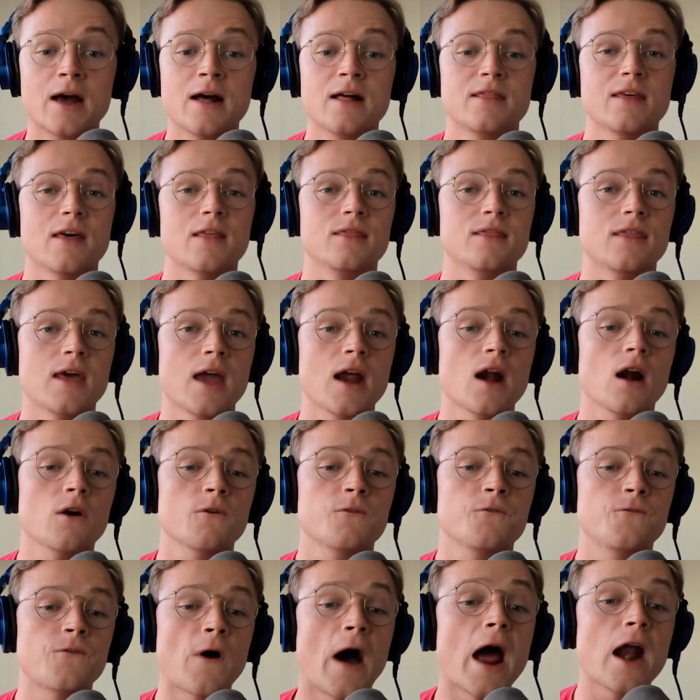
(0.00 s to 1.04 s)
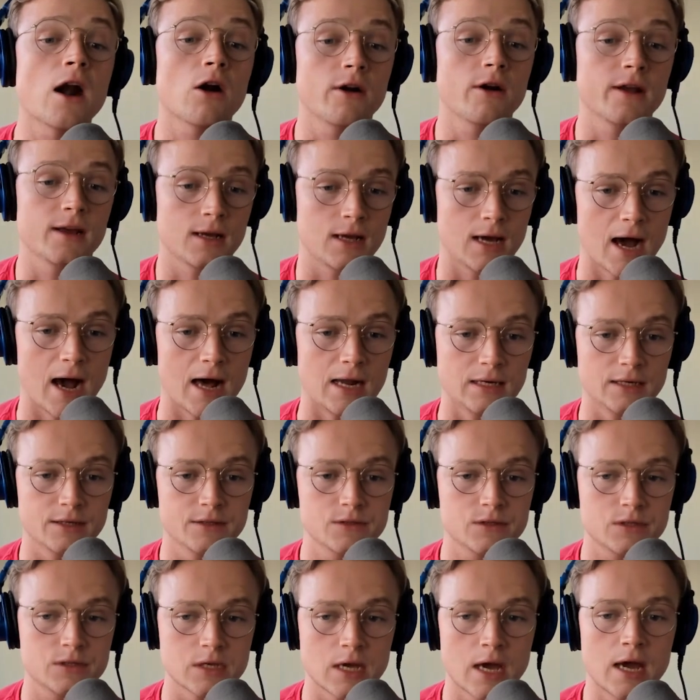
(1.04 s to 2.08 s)
that they are firing
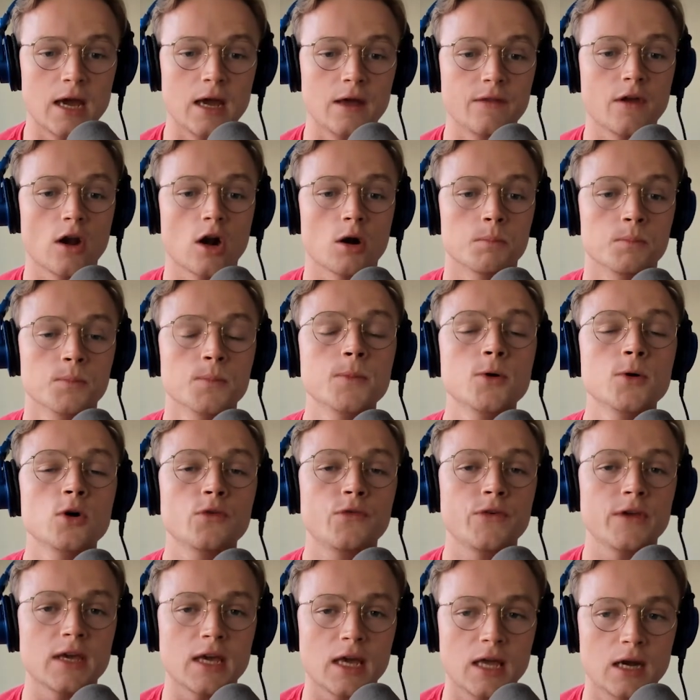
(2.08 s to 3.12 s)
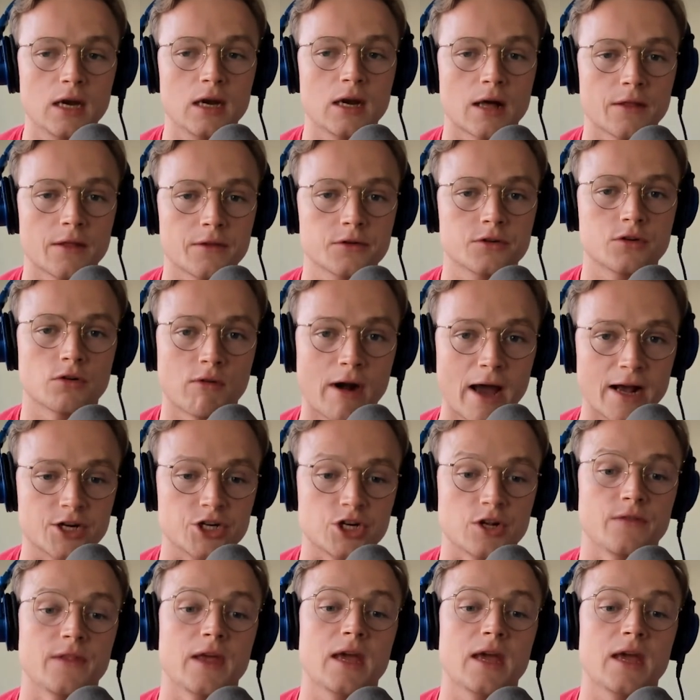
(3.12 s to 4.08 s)
Collins and they are moving in another direction.